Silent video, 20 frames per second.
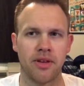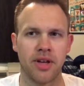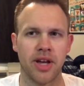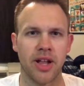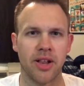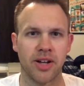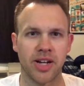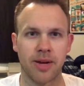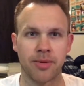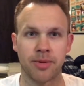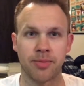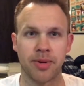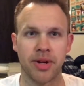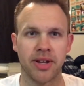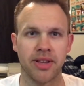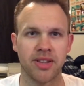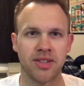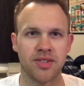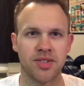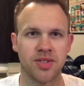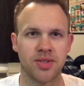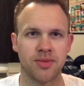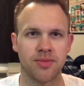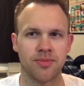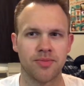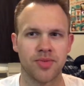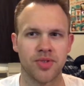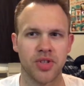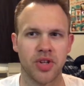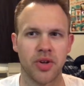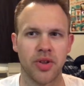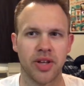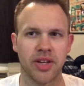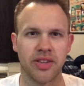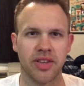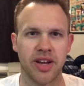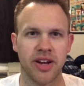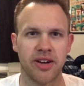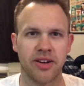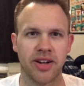helicopter pilots, so
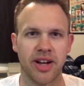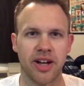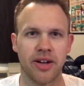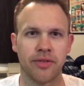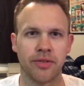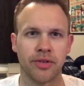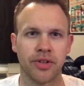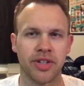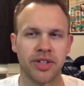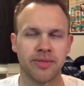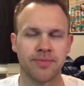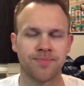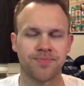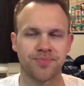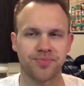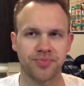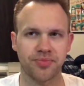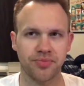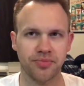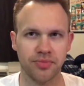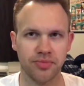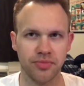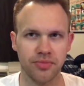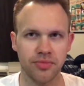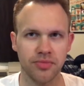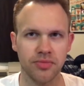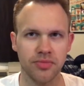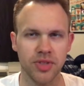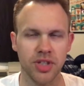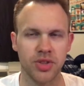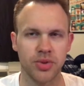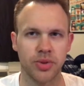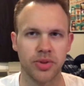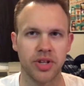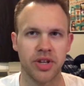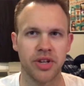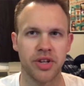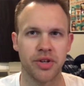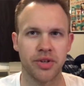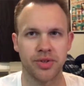air cavalry is what
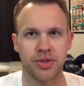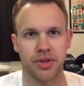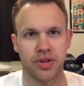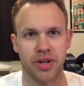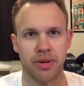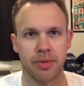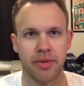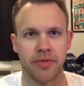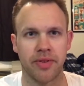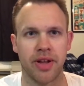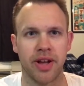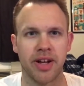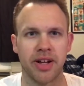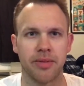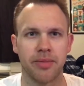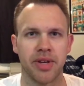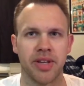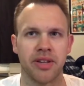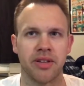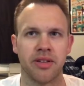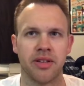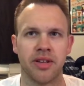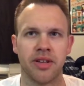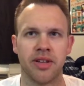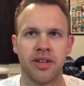they do, so they're going to be flying them in.